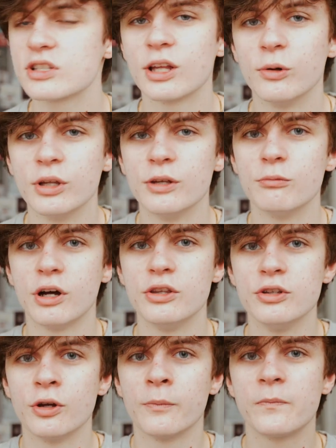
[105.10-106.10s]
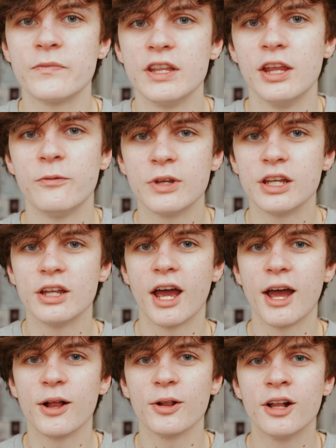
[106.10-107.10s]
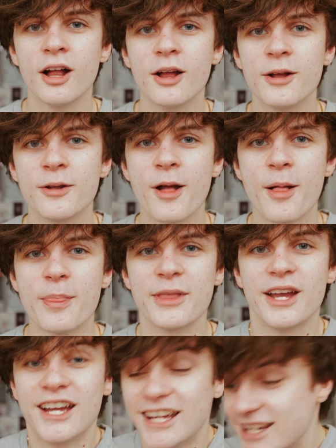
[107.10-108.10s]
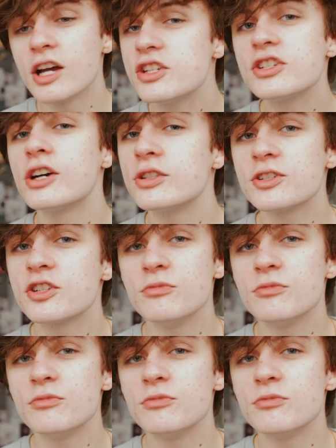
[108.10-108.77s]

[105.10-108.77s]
slowly when you're living in hell. I started